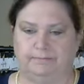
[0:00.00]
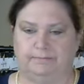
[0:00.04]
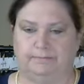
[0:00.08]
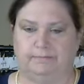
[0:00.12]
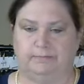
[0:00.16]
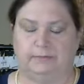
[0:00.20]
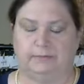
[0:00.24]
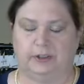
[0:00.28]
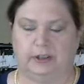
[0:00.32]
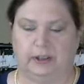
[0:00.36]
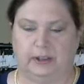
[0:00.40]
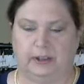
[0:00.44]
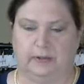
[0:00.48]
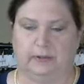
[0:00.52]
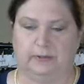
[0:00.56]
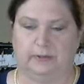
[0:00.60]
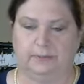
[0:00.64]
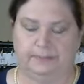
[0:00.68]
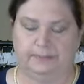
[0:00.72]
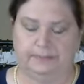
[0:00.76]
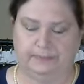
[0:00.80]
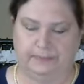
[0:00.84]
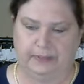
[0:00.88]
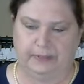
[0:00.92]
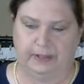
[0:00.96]
so
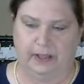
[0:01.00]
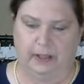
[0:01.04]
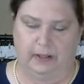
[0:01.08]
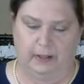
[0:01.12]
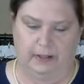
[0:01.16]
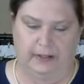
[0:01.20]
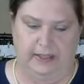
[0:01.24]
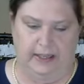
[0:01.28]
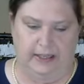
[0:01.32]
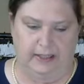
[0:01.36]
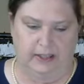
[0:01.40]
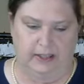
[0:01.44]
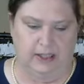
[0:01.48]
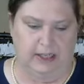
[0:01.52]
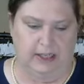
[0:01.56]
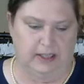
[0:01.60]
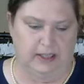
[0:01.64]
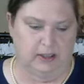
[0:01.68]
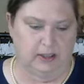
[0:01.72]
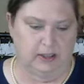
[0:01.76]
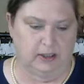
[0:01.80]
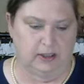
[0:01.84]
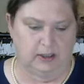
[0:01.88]
all that changed.